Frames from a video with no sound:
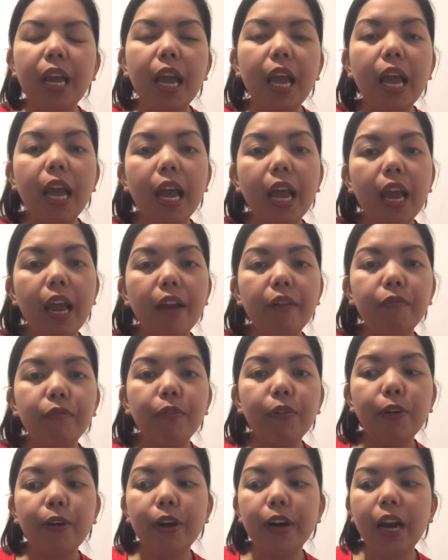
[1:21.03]
And
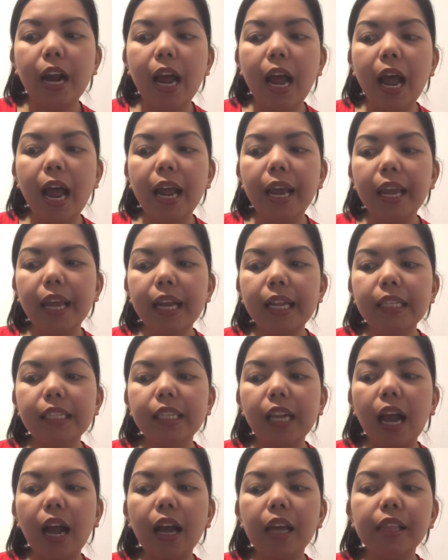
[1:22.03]
for IELTS
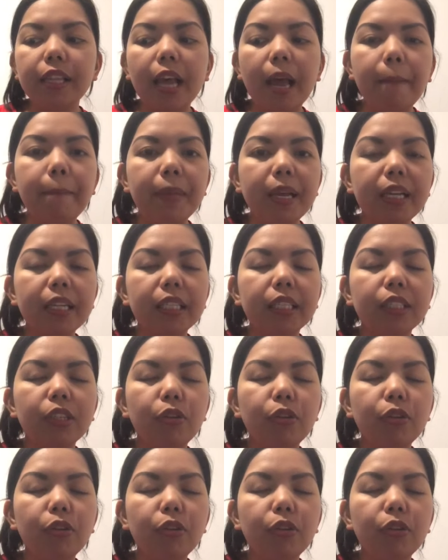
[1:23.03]
academics,